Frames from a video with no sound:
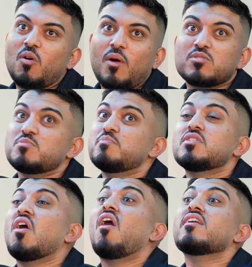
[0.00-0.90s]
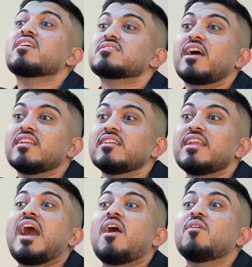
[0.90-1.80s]
I was beyond excited.
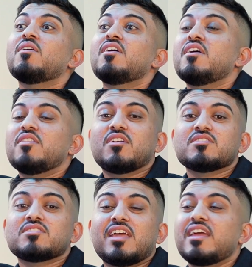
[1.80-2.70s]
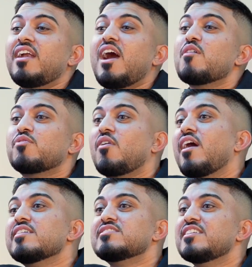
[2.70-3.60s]
Now there's an In-N-Out
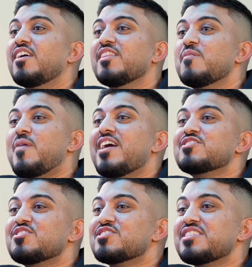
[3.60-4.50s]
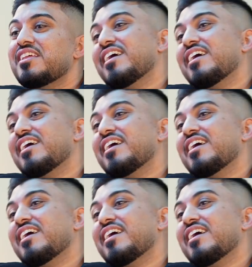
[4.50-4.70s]
fry sitting on the passenger seat.